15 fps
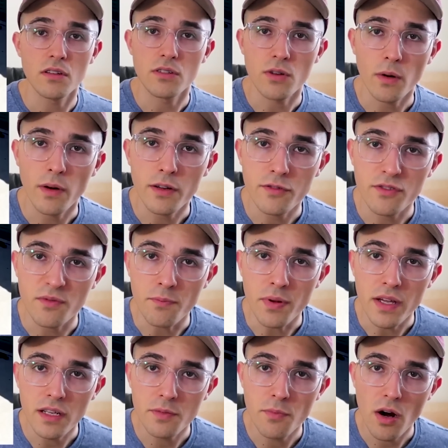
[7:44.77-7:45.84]
Trying to race for some
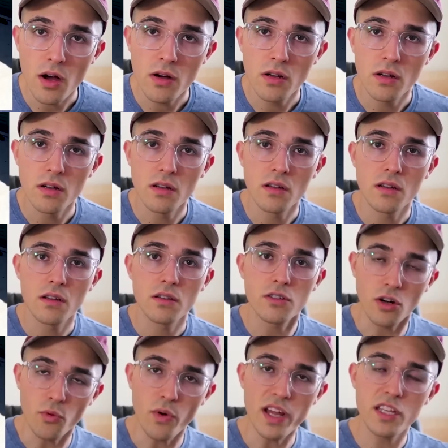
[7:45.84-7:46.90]
pinks, bro?
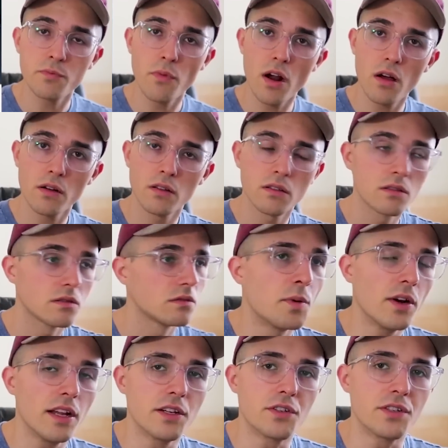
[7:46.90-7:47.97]
Trying to race, bro? It's
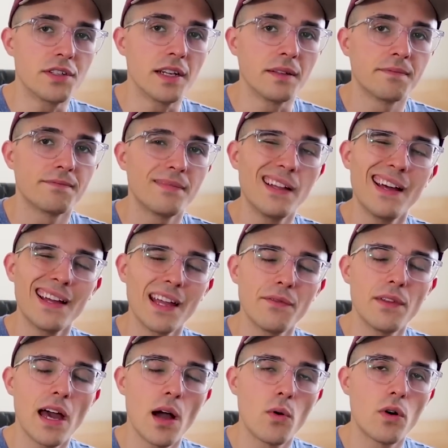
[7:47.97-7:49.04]
pretty interesting. I give
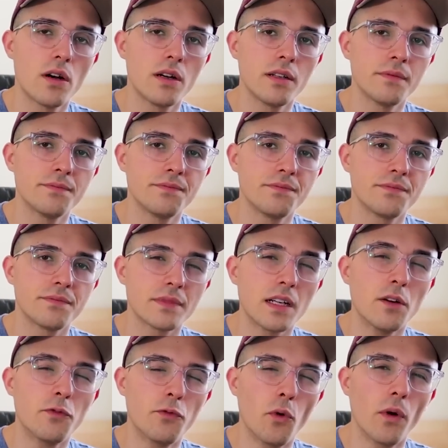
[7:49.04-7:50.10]
that one
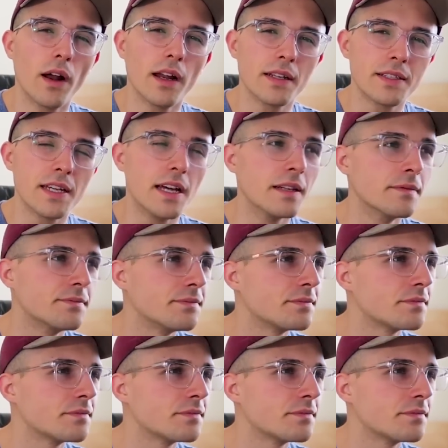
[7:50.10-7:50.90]
a 4 out of 10.